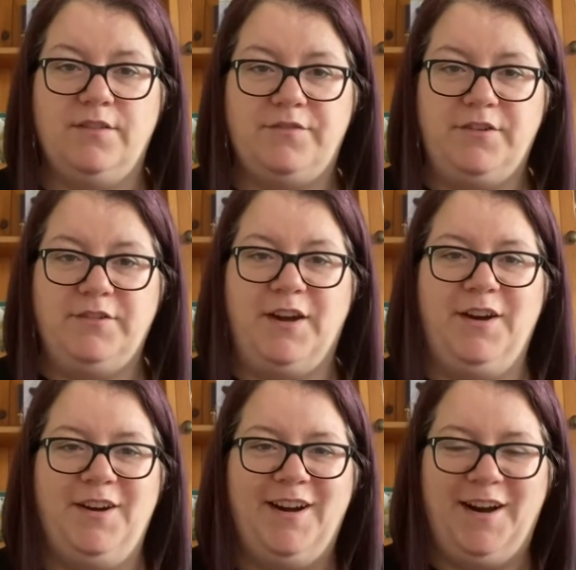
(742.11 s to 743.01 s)
through the
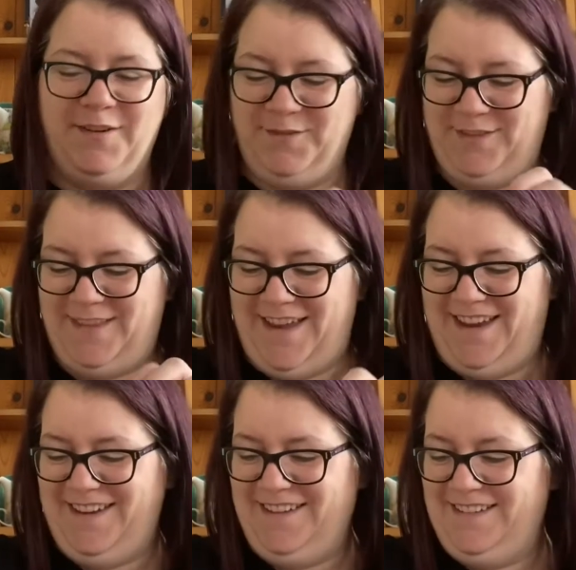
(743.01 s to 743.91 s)
whole
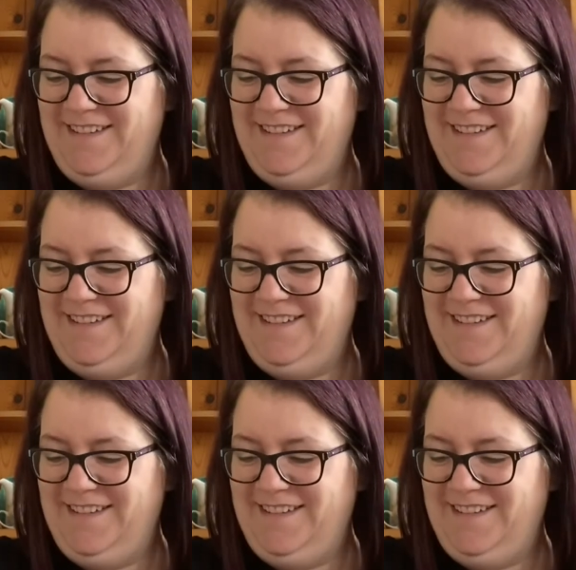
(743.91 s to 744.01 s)
thing.